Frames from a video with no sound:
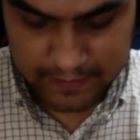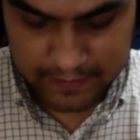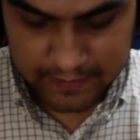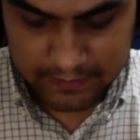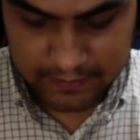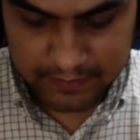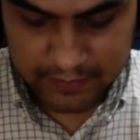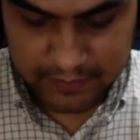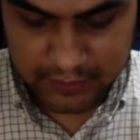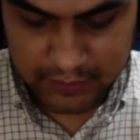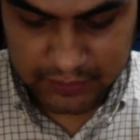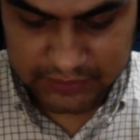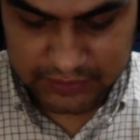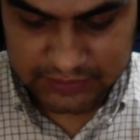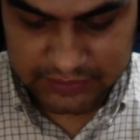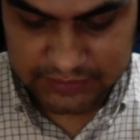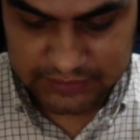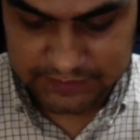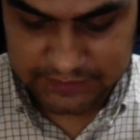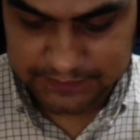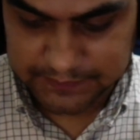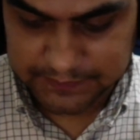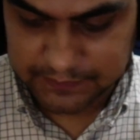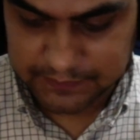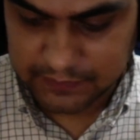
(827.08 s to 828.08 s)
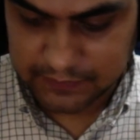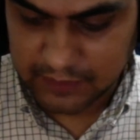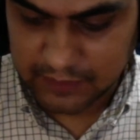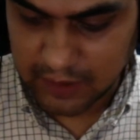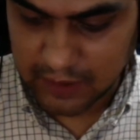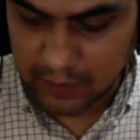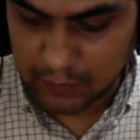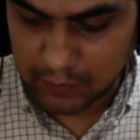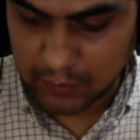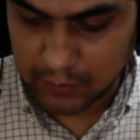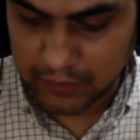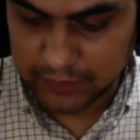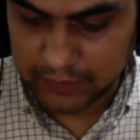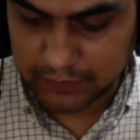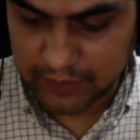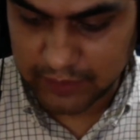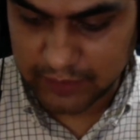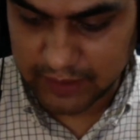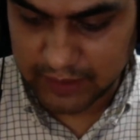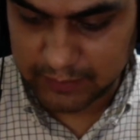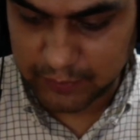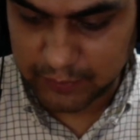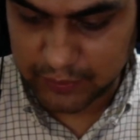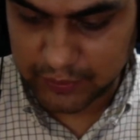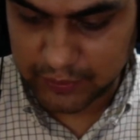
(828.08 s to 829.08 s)
because now what
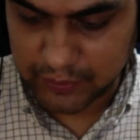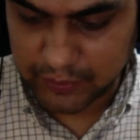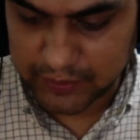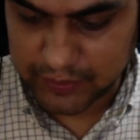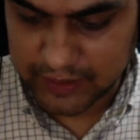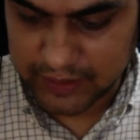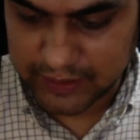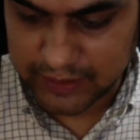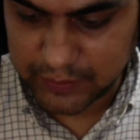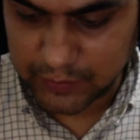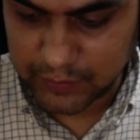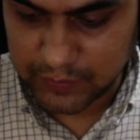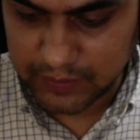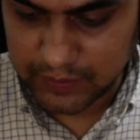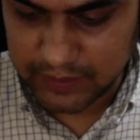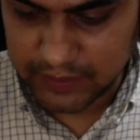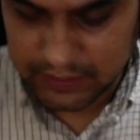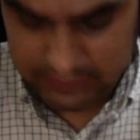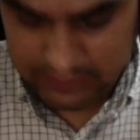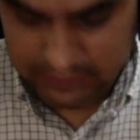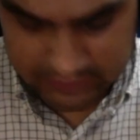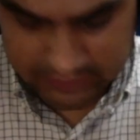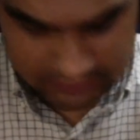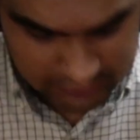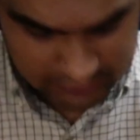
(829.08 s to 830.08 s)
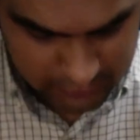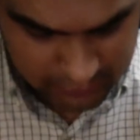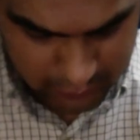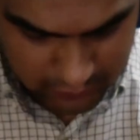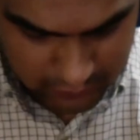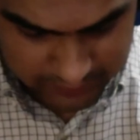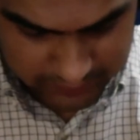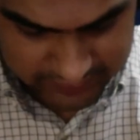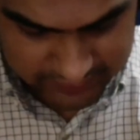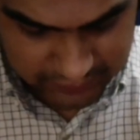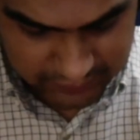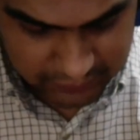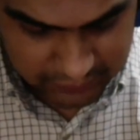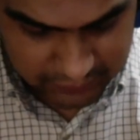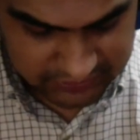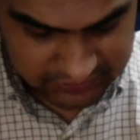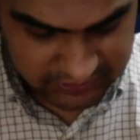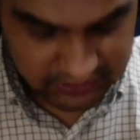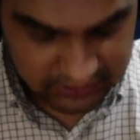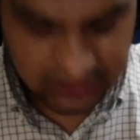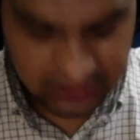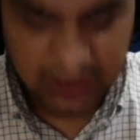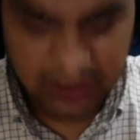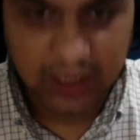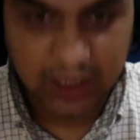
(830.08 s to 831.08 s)
I'm going to tell you, you will be
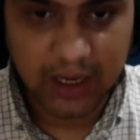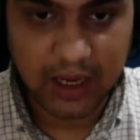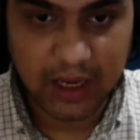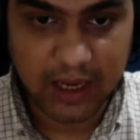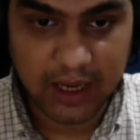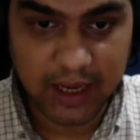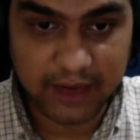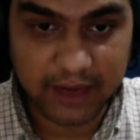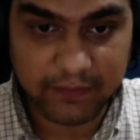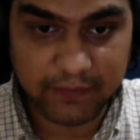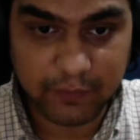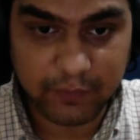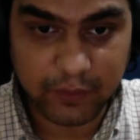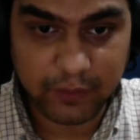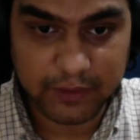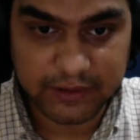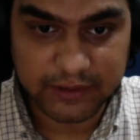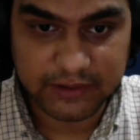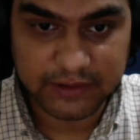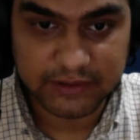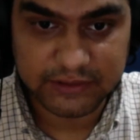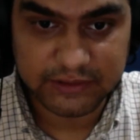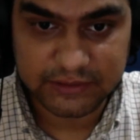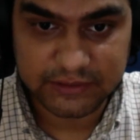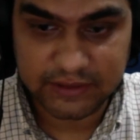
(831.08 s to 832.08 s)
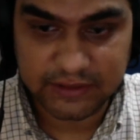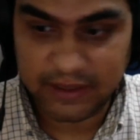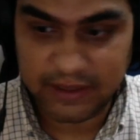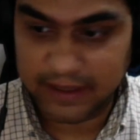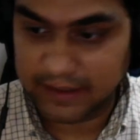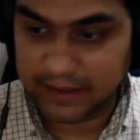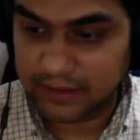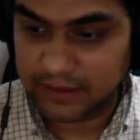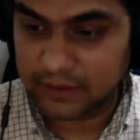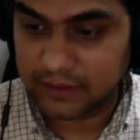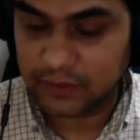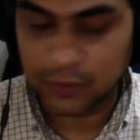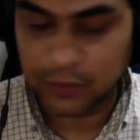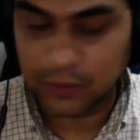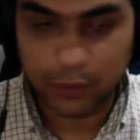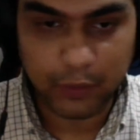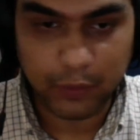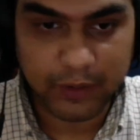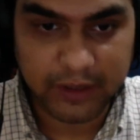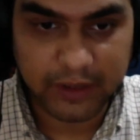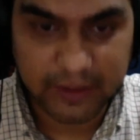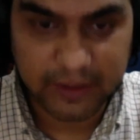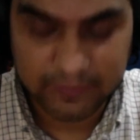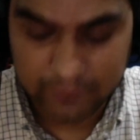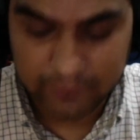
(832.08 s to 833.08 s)
using high voltages like
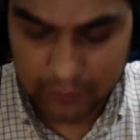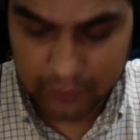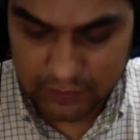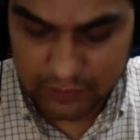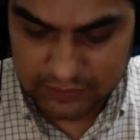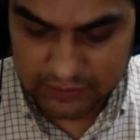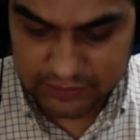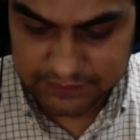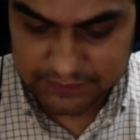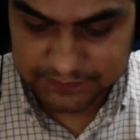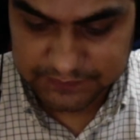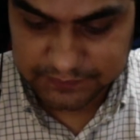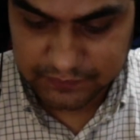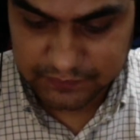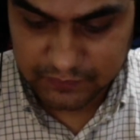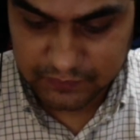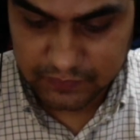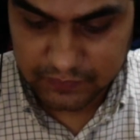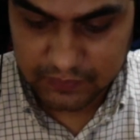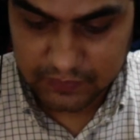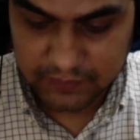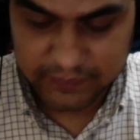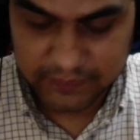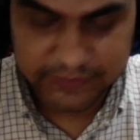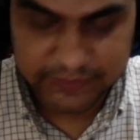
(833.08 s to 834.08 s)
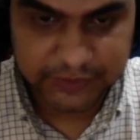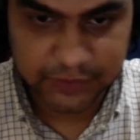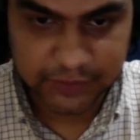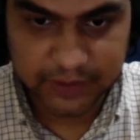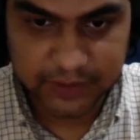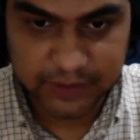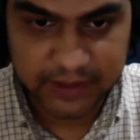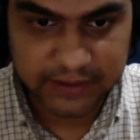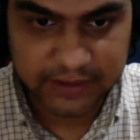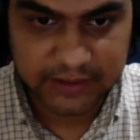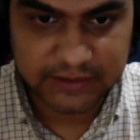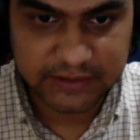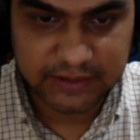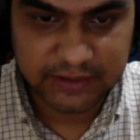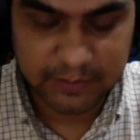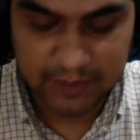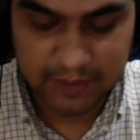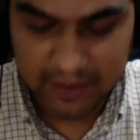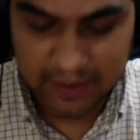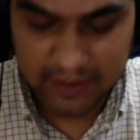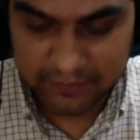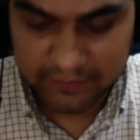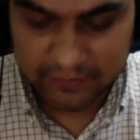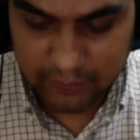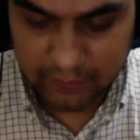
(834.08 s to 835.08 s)
220 volts, which you get the
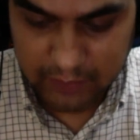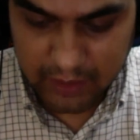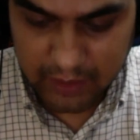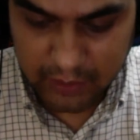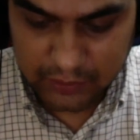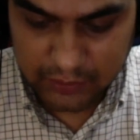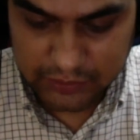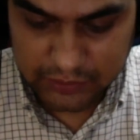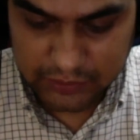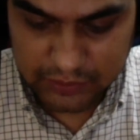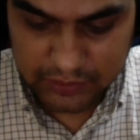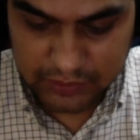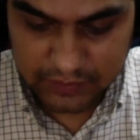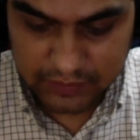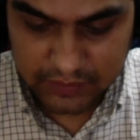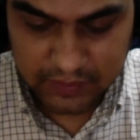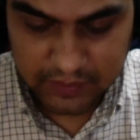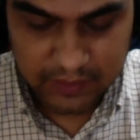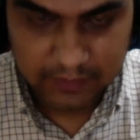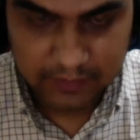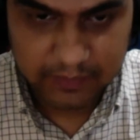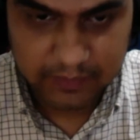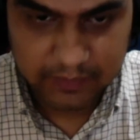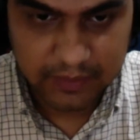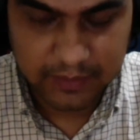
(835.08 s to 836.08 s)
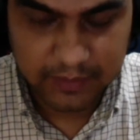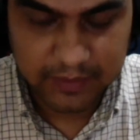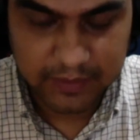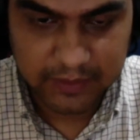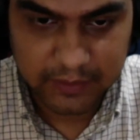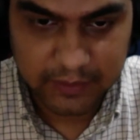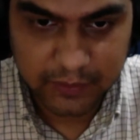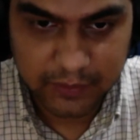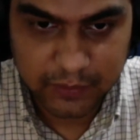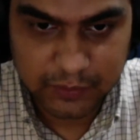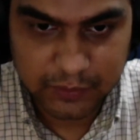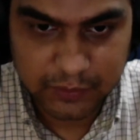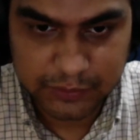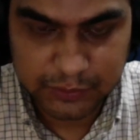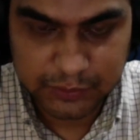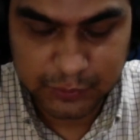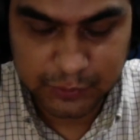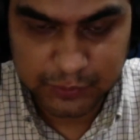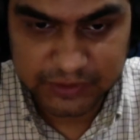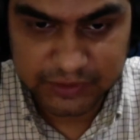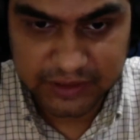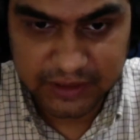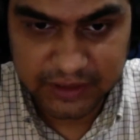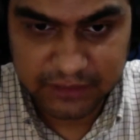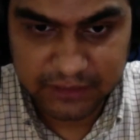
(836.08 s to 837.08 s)
supply from house, or maybe
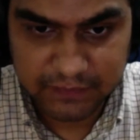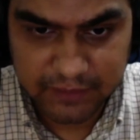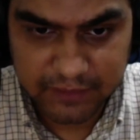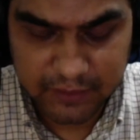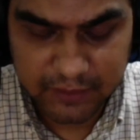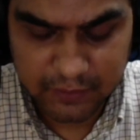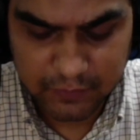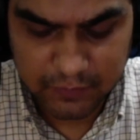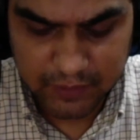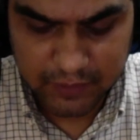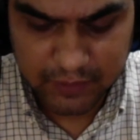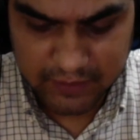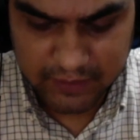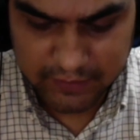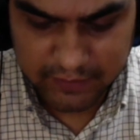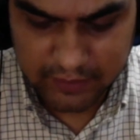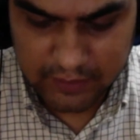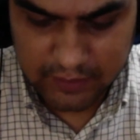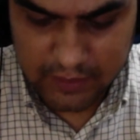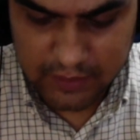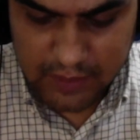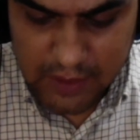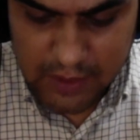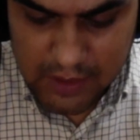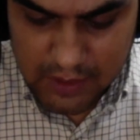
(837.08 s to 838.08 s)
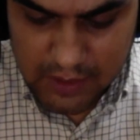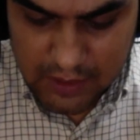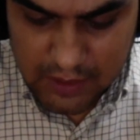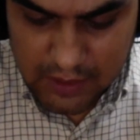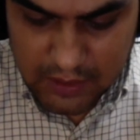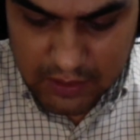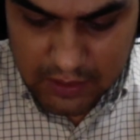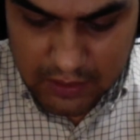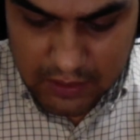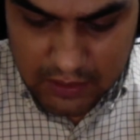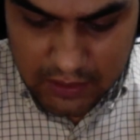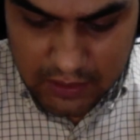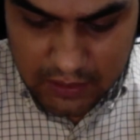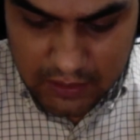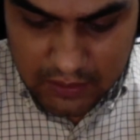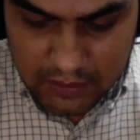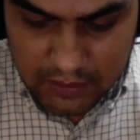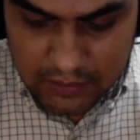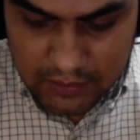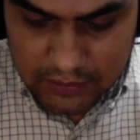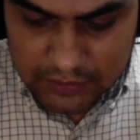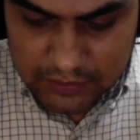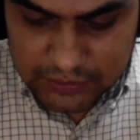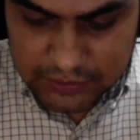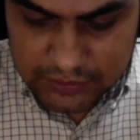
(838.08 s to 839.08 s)
use an inverter or whatever.
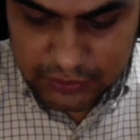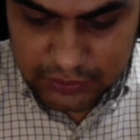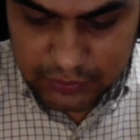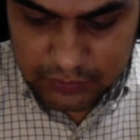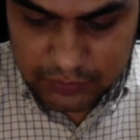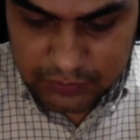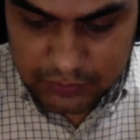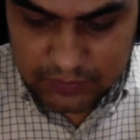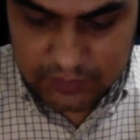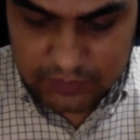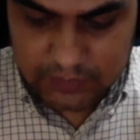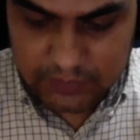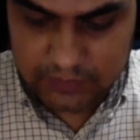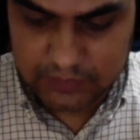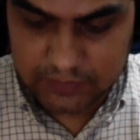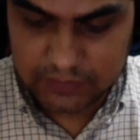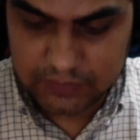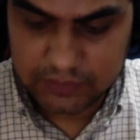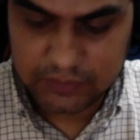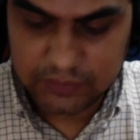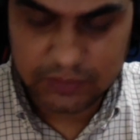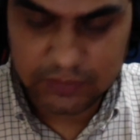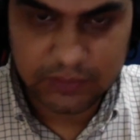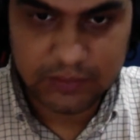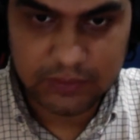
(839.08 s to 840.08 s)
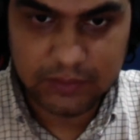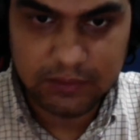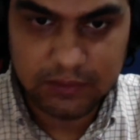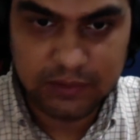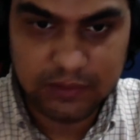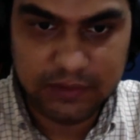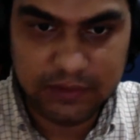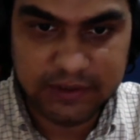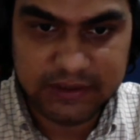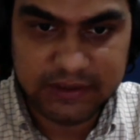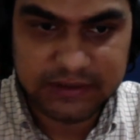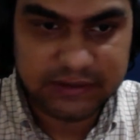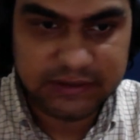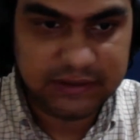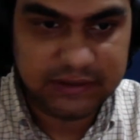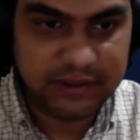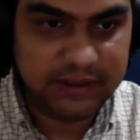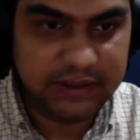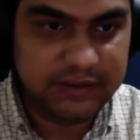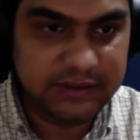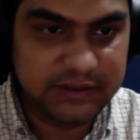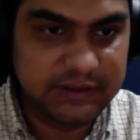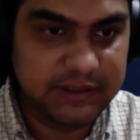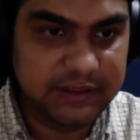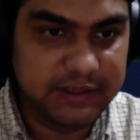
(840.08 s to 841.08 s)
So this
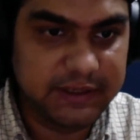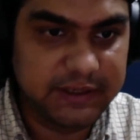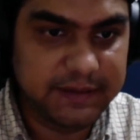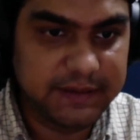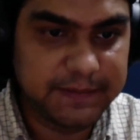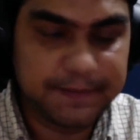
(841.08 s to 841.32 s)
is a